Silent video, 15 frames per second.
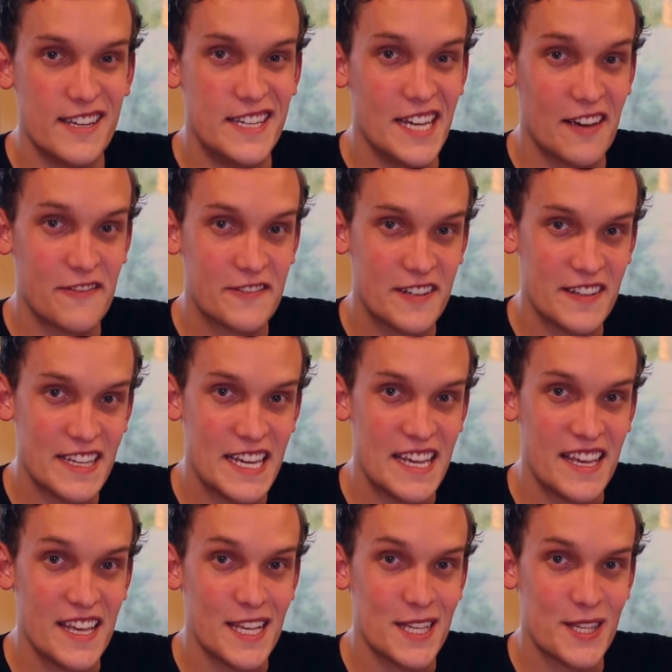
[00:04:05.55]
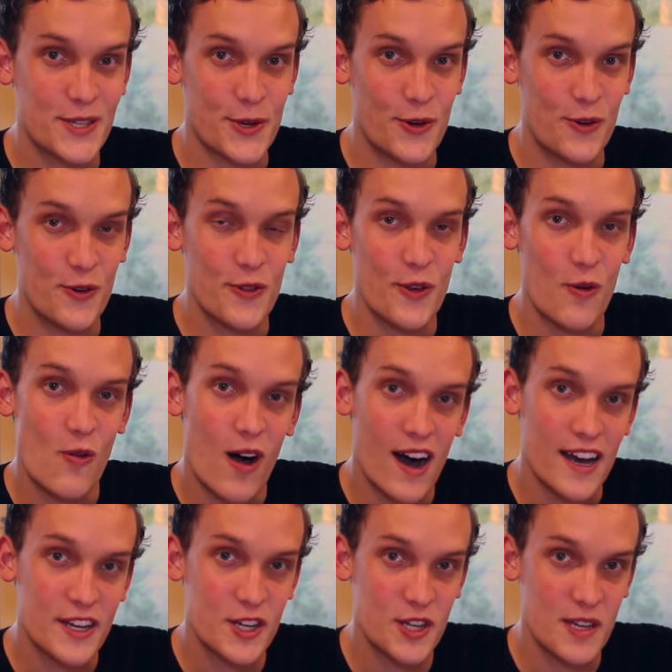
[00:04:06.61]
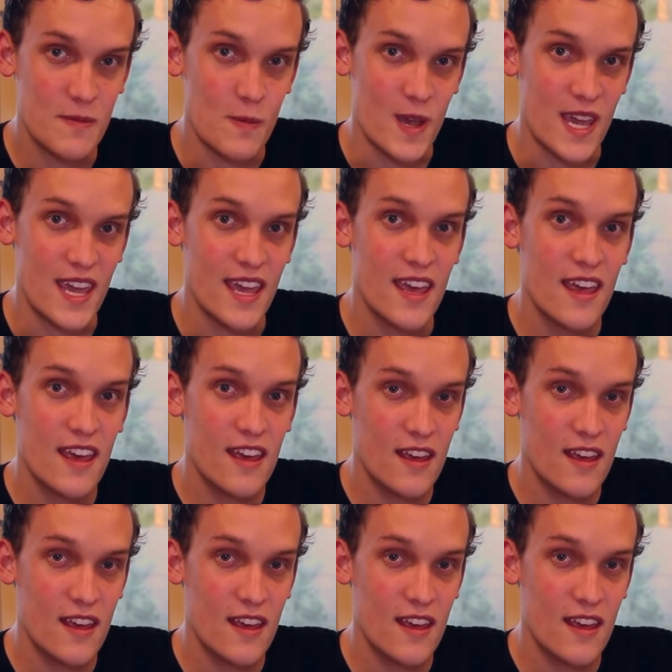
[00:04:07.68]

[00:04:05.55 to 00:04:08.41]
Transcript: definitely sold the watch to me.